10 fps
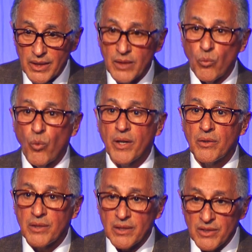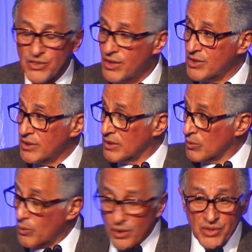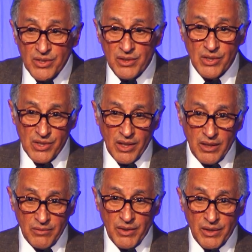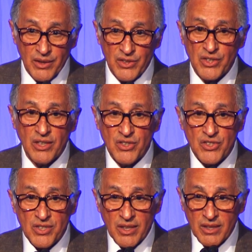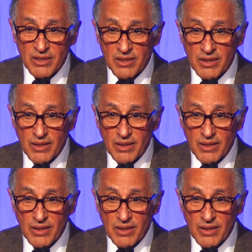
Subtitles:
And what organization that works in these kind of areas can say